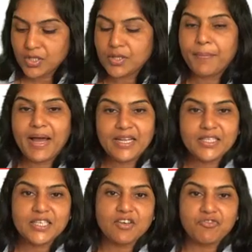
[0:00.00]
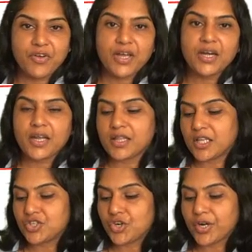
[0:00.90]
The balancing figure in
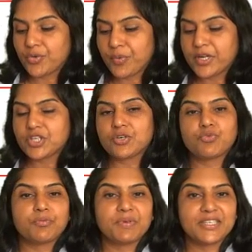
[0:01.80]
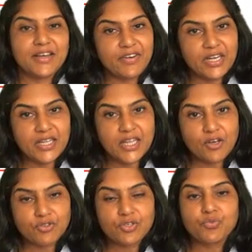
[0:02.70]
the joint venture would be
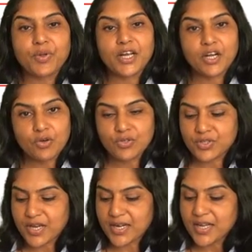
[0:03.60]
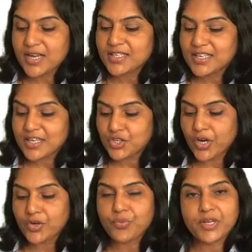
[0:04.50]
70,000. We close that
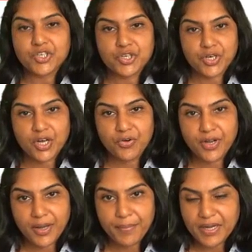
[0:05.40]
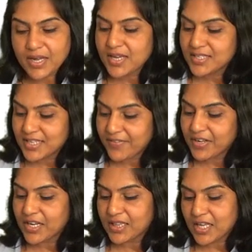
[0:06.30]
joint venture account debit
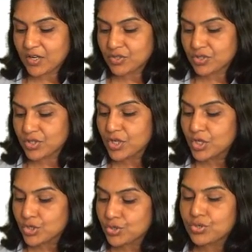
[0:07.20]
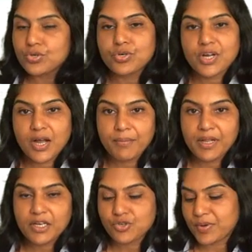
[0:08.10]
70,000 to
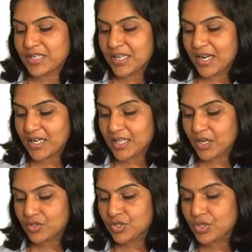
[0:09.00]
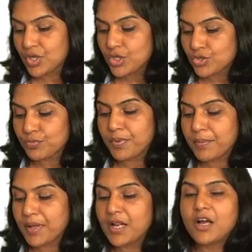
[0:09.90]
Kamal 28,000 to
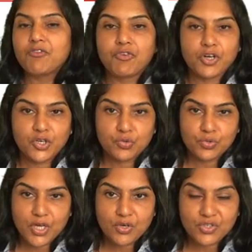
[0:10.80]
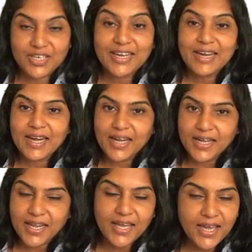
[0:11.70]
Bimal 42,000,
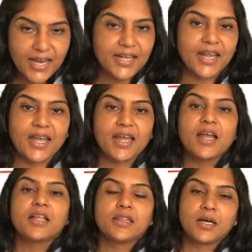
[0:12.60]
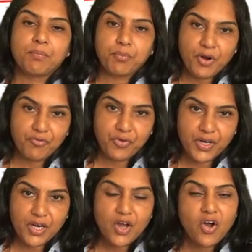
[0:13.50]
indicating the
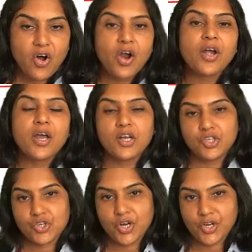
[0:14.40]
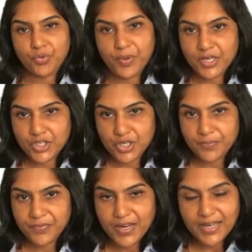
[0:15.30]
profit on joint venture.
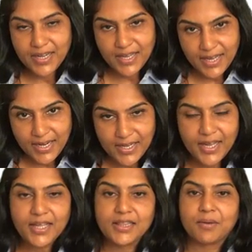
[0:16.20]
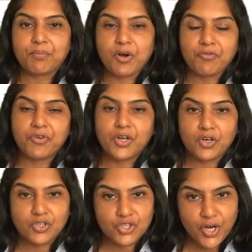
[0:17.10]
Indicating the profit
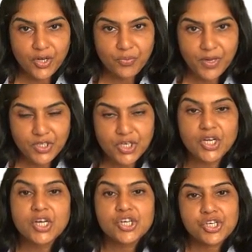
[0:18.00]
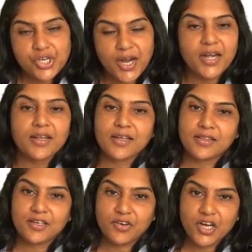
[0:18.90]
on joint venture shared in
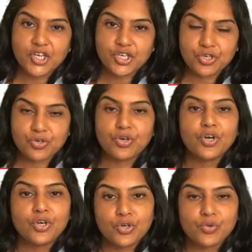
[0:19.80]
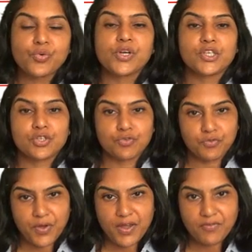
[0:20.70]
the ratio
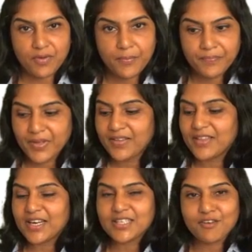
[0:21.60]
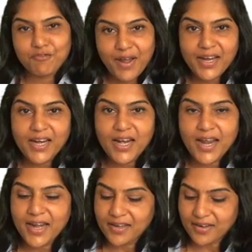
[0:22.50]
2:5. There is a final
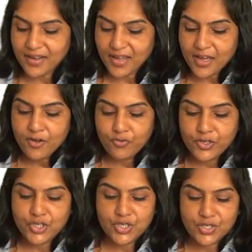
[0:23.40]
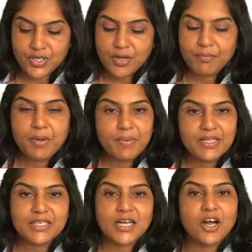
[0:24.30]
entry which is
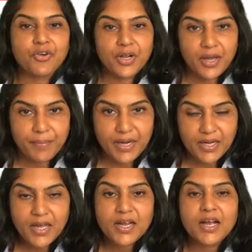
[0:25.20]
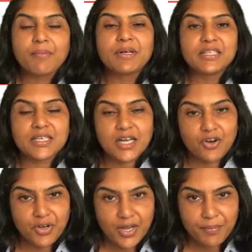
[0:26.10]
Bimal's account debit, Kamal's
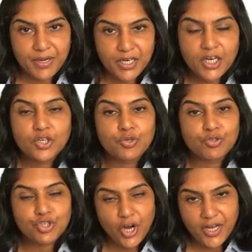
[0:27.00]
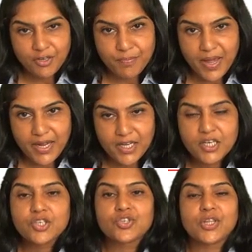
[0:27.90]
account debit to joint bank,
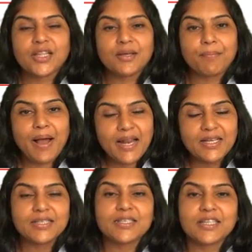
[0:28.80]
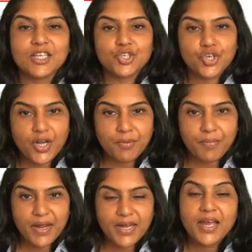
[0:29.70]
so that the balance in the joint
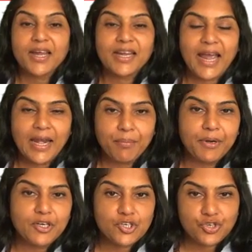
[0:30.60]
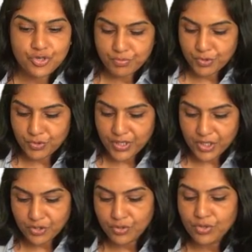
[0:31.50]
bank can be
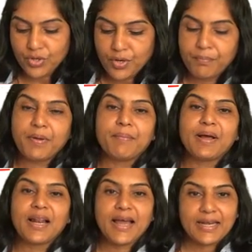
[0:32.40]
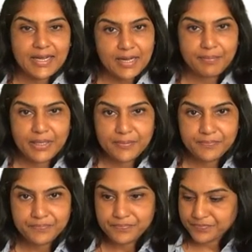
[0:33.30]
distributed to Bimal and Kamal.
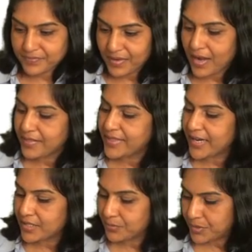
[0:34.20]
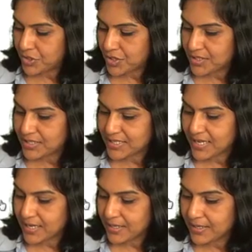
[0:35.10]
That we shall see